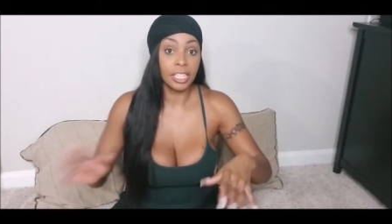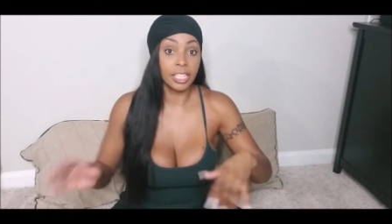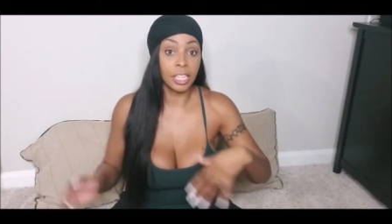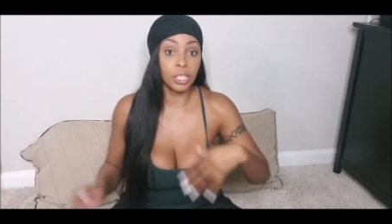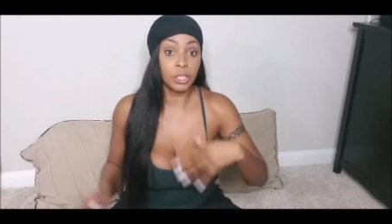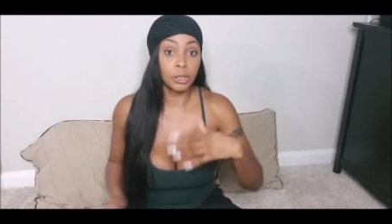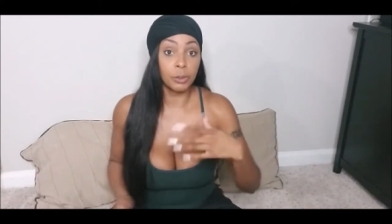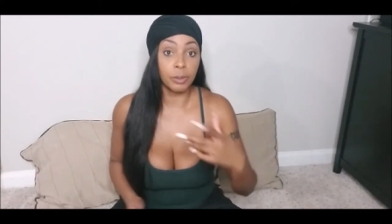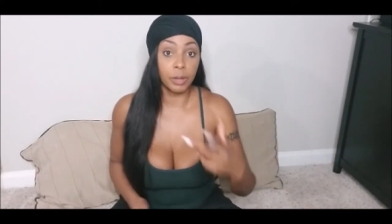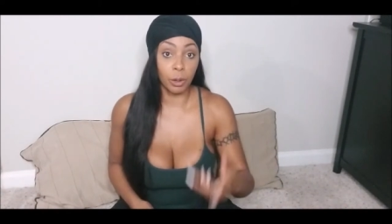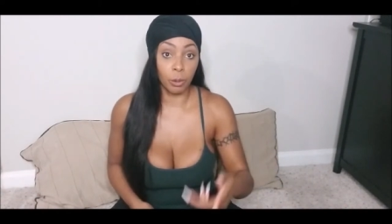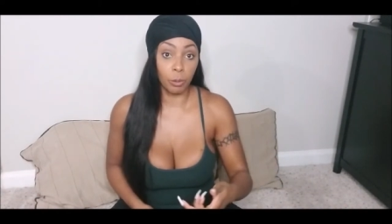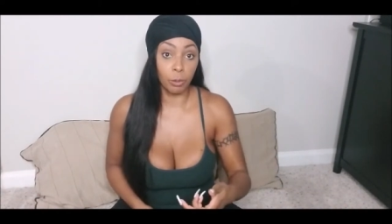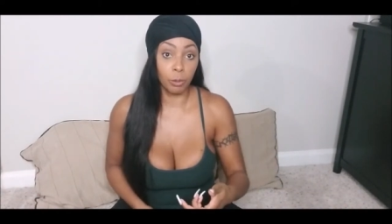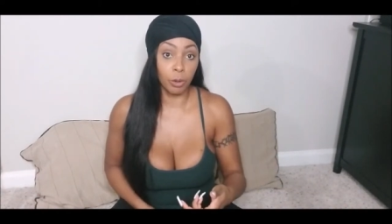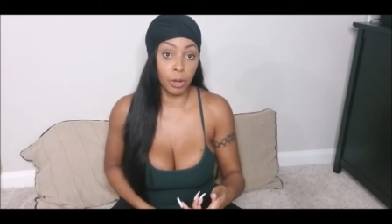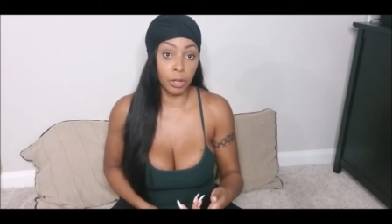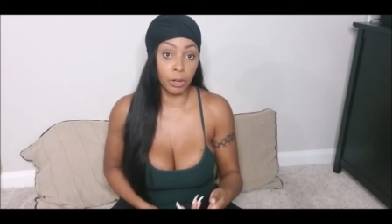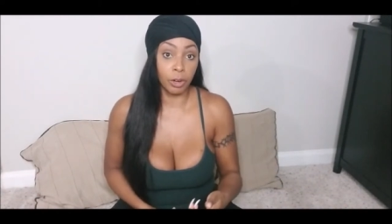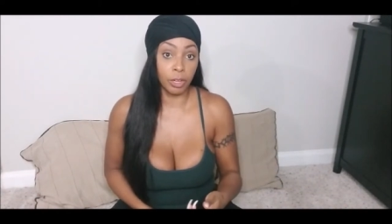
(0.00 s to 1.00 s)
I used to be a
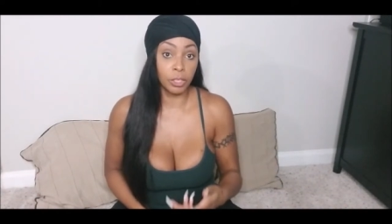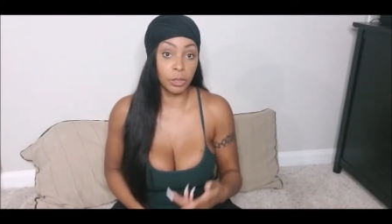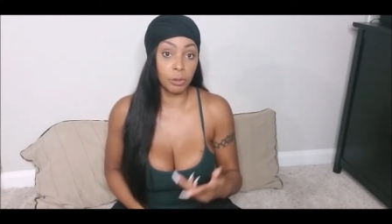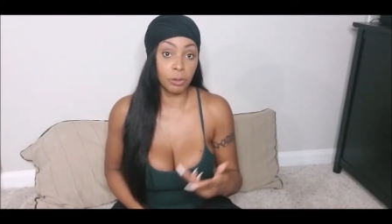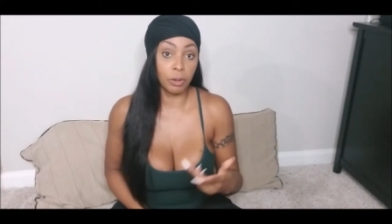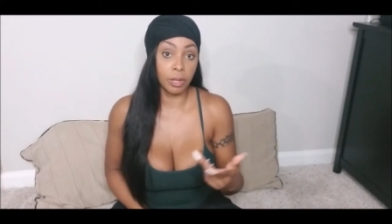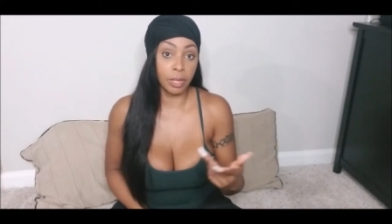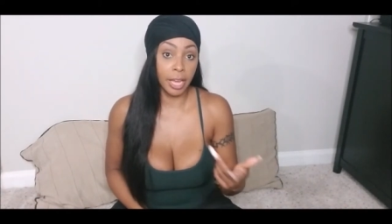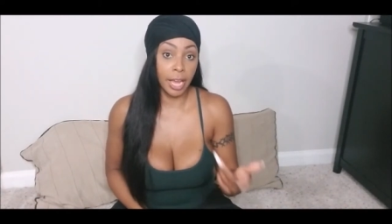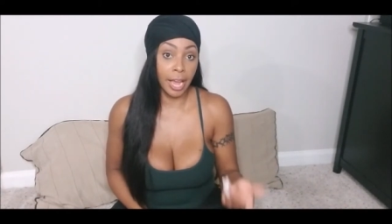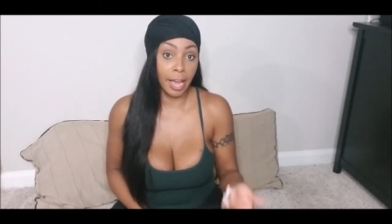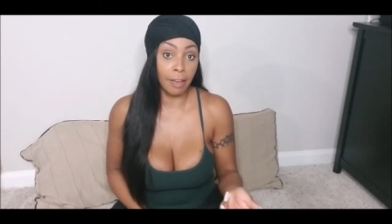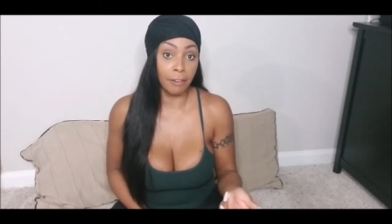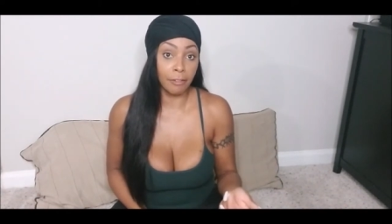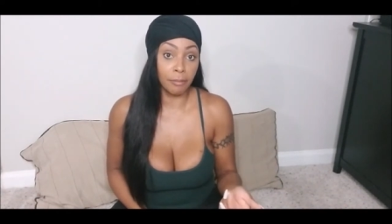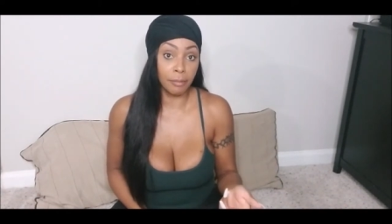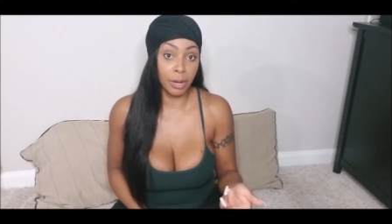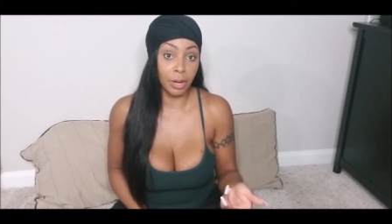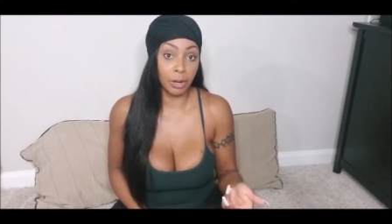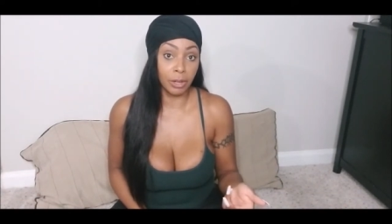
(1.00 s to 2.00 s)
runner. I used to run
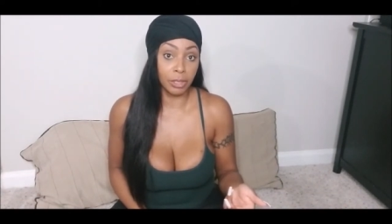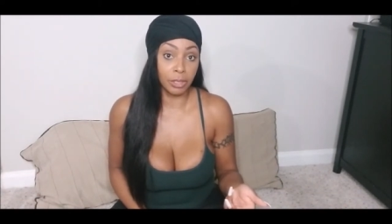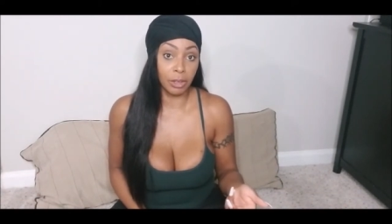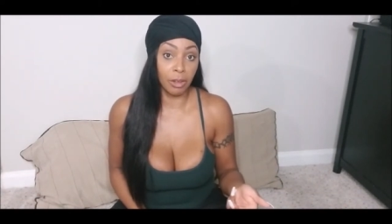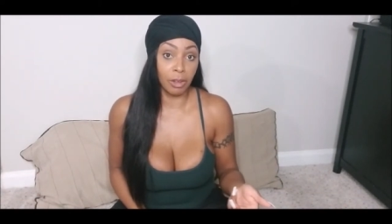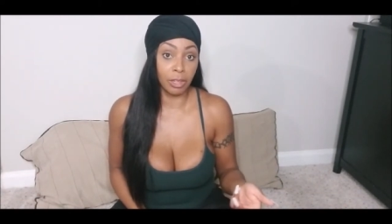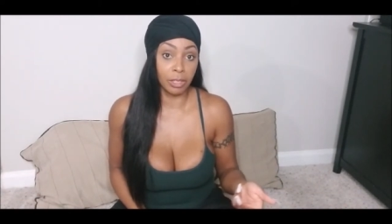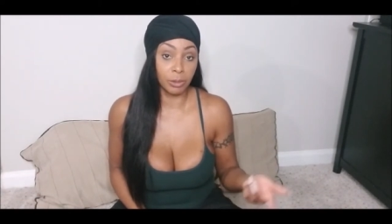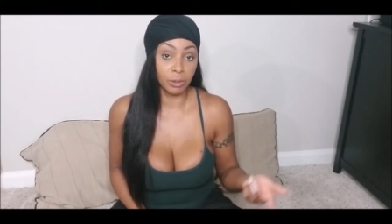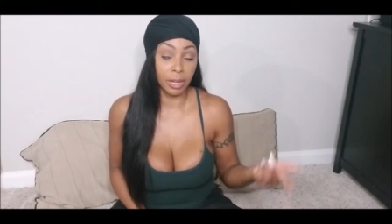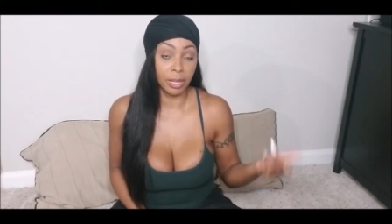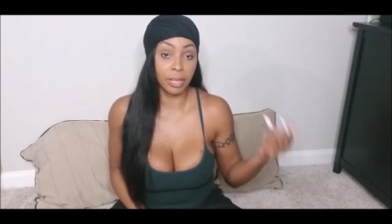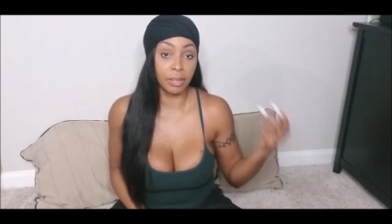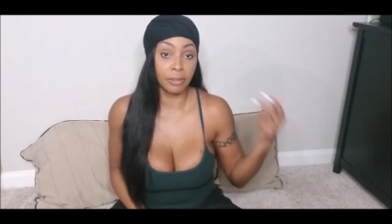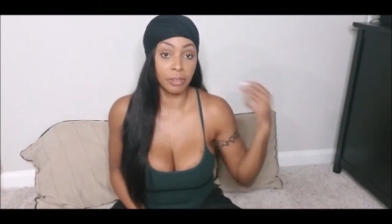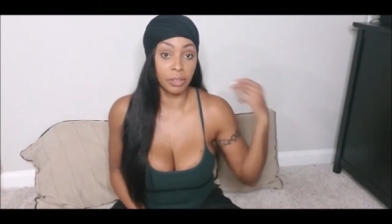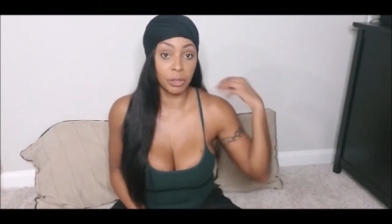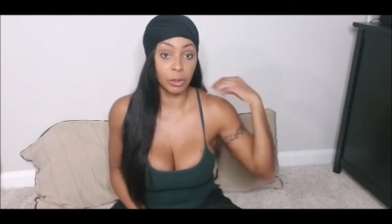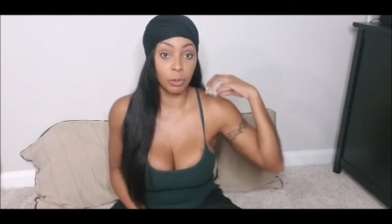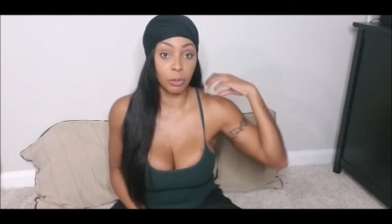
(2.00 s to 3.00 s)
half marathons when I
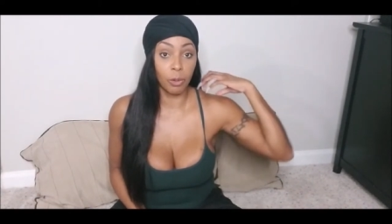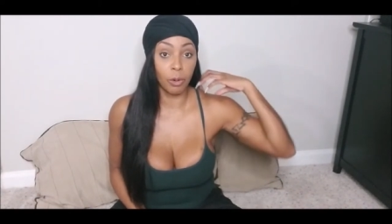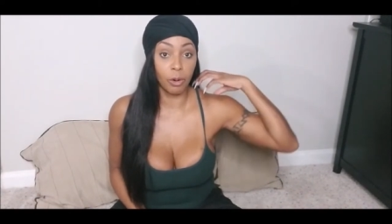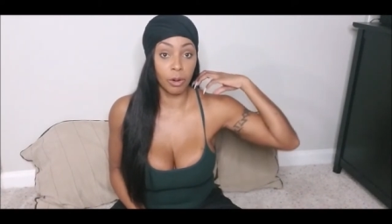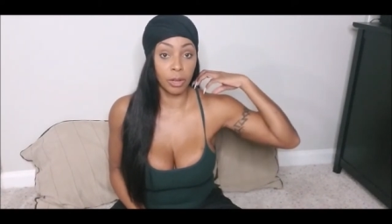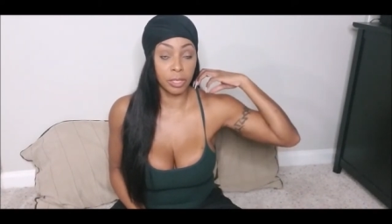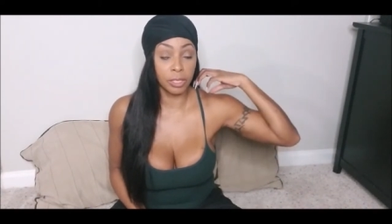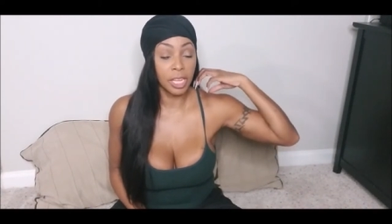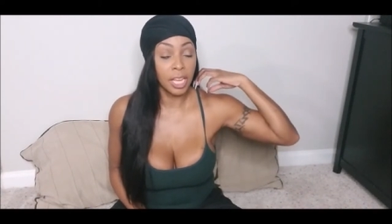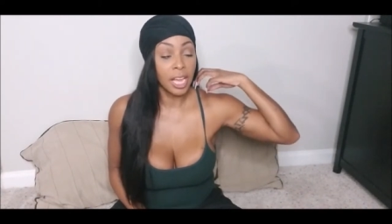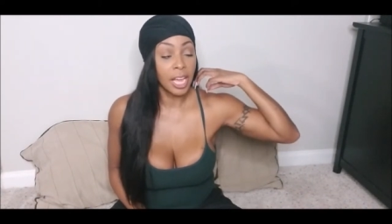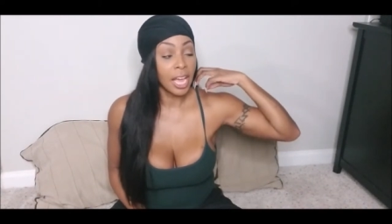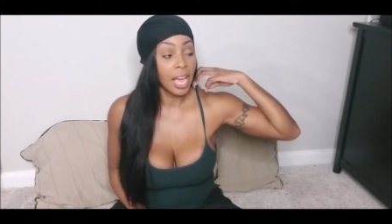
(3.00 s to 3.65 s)
lived in New Orleans.